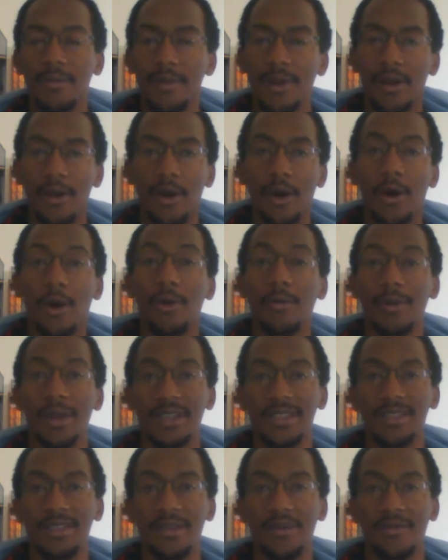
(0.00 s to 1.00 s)
We are all
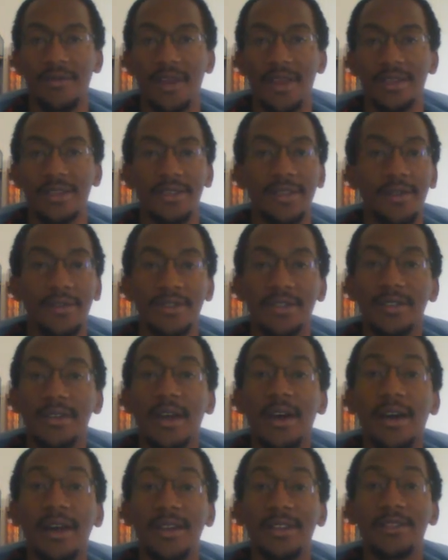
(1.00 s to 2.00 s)
wrestling fans. There's
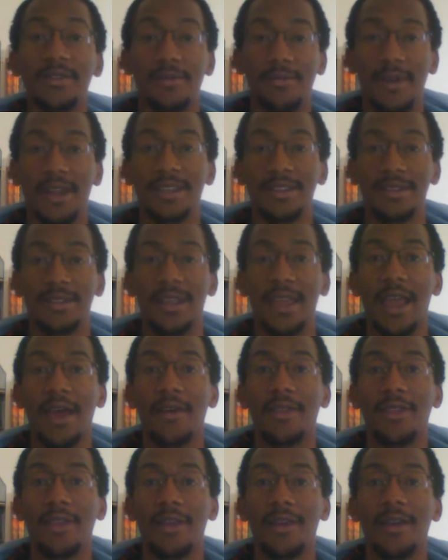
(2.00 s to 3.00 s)
tons of wrestling
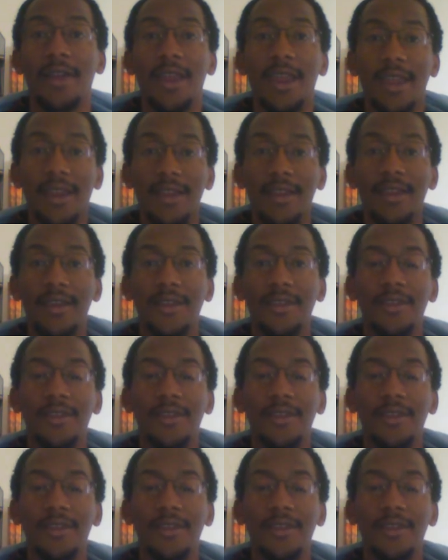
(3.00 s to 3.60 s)
out there, and